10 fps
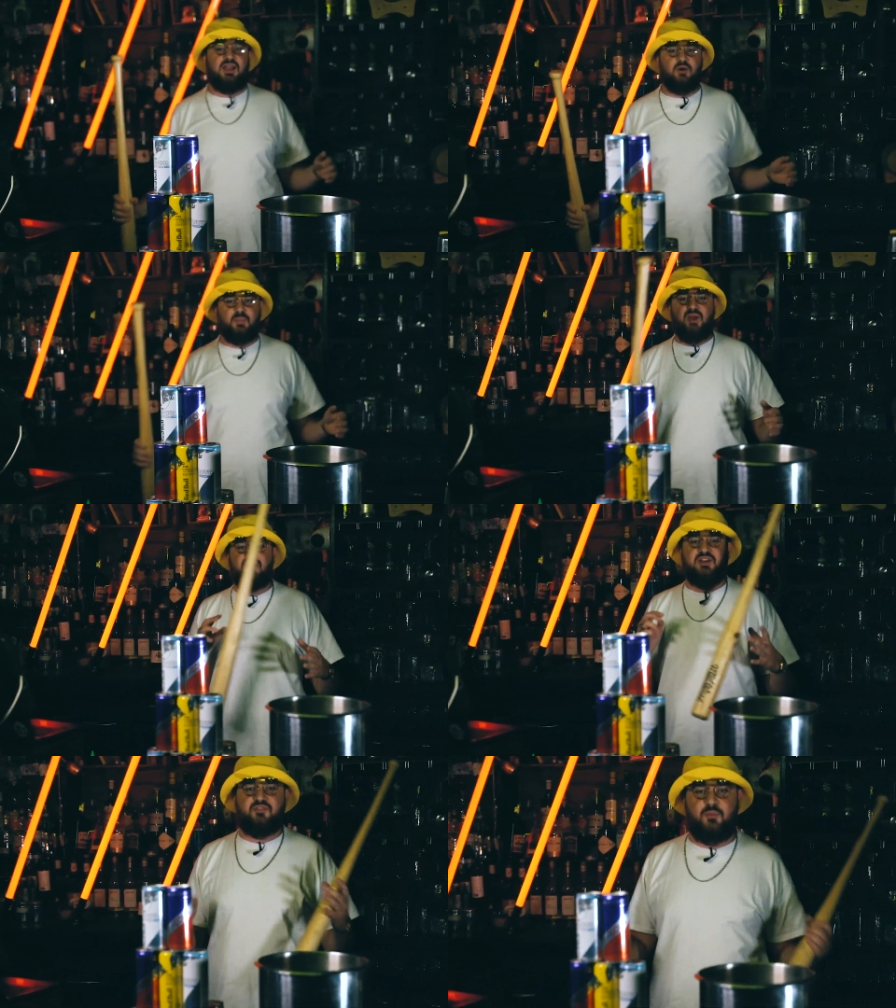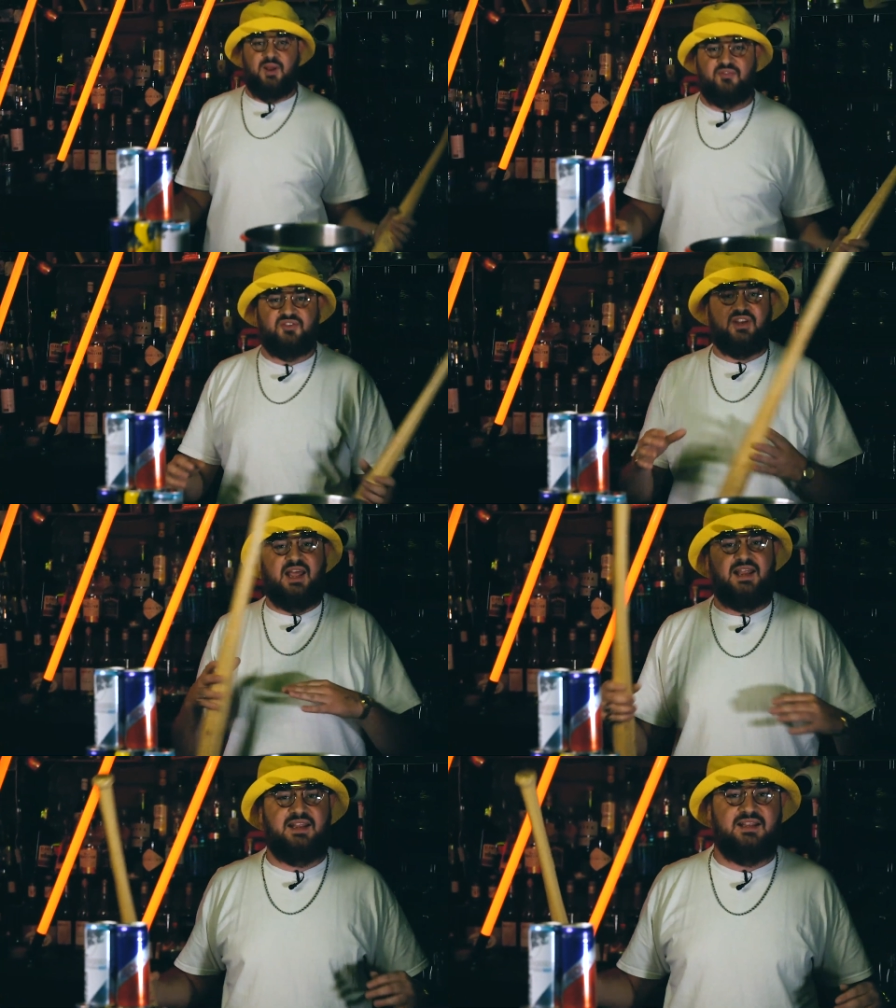a little bit of a different method
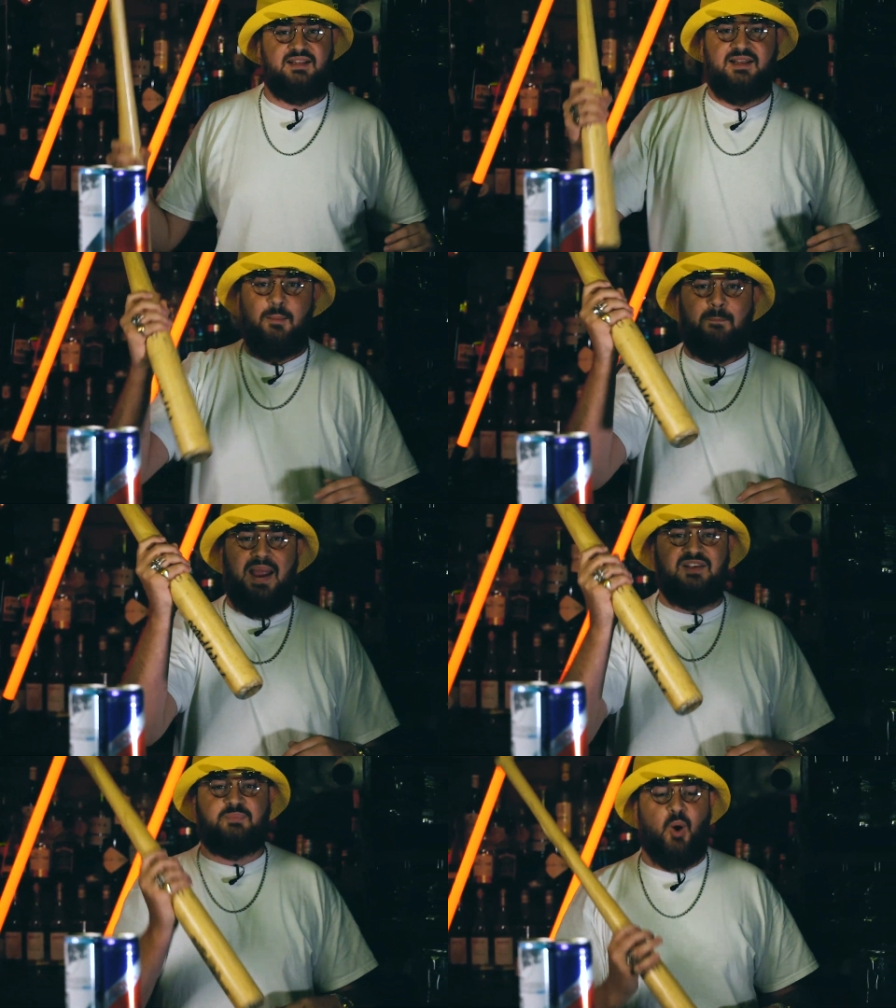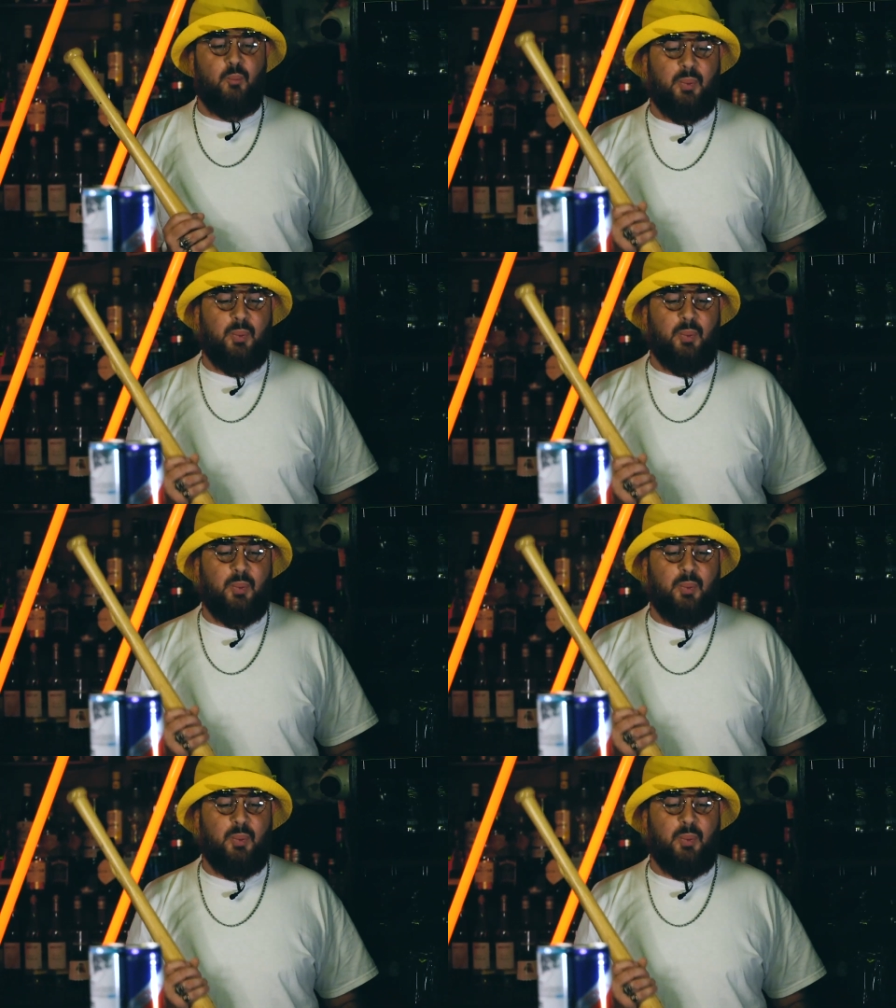today. Baseball